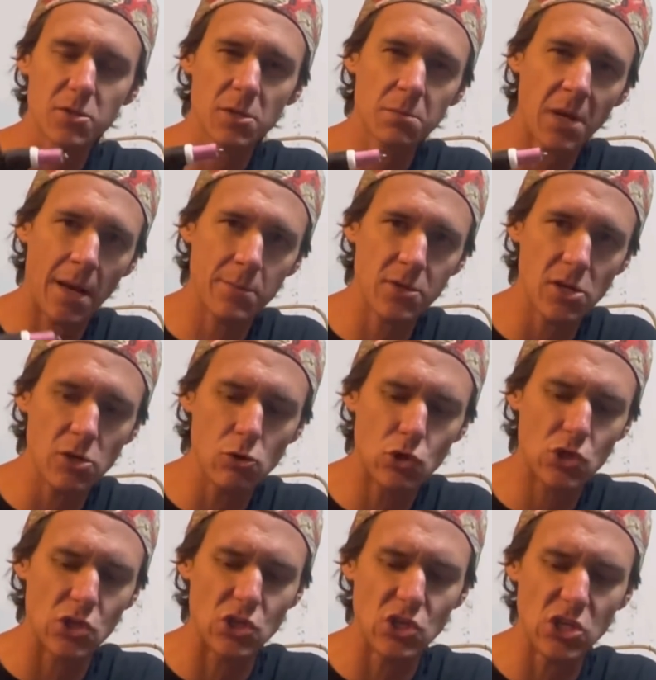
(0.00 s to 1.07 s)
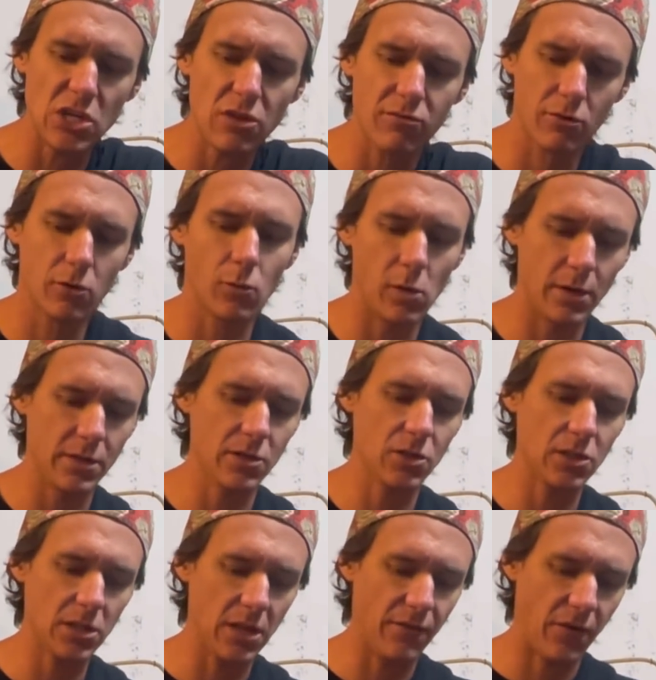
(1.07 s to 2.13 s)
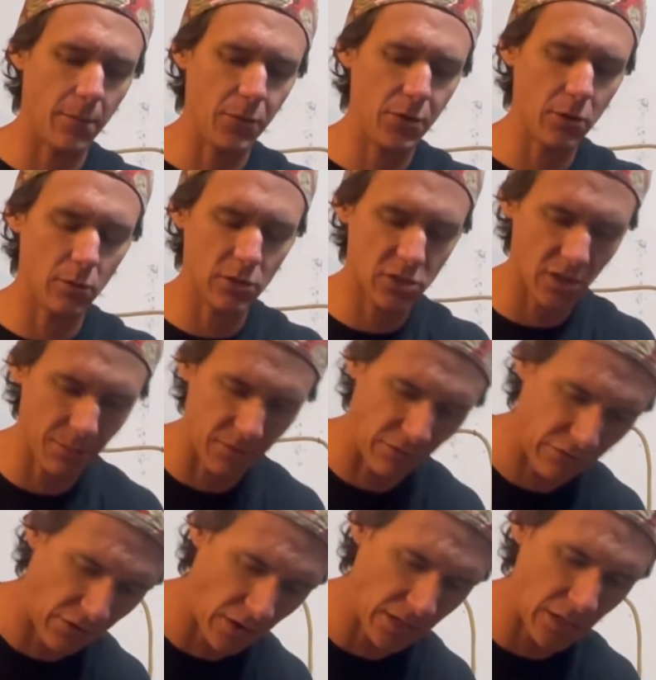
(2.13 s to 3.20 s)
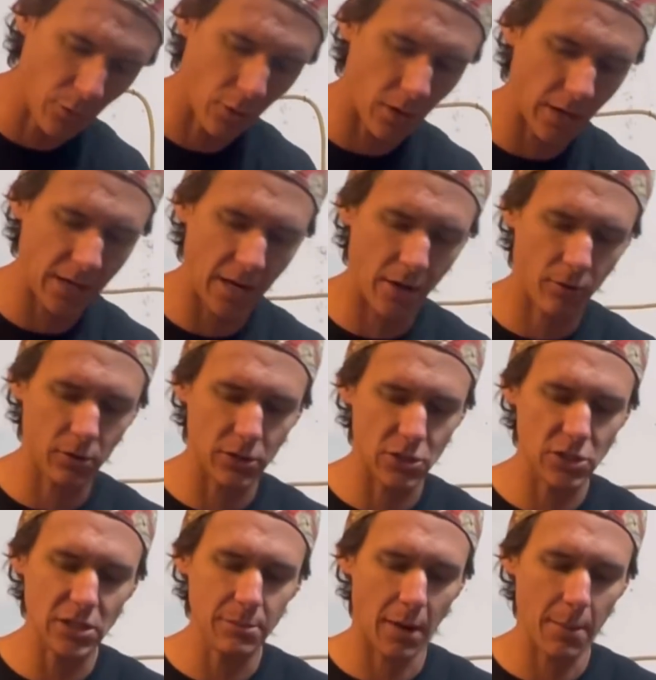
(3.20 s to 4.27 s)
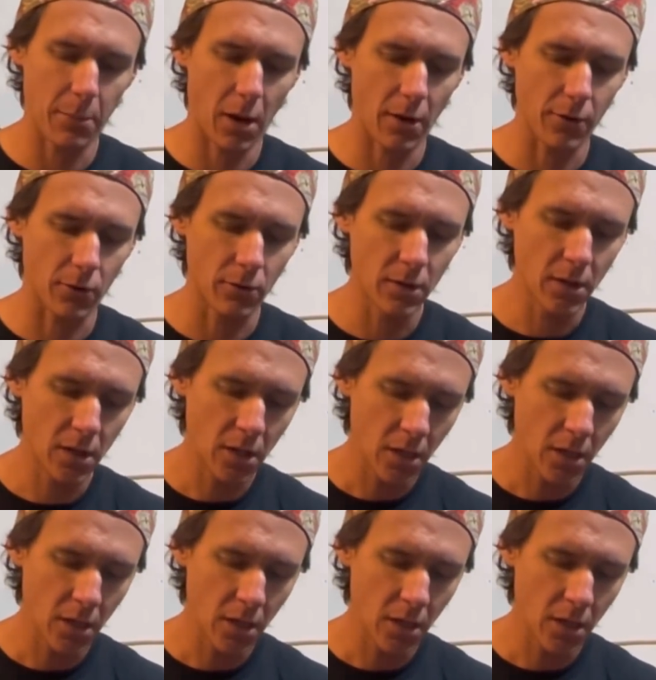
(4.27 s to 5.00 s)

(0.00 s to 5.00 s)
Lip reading: Sometimes I use the see-through ones if I'm doing something funky where I can't really see my puddle.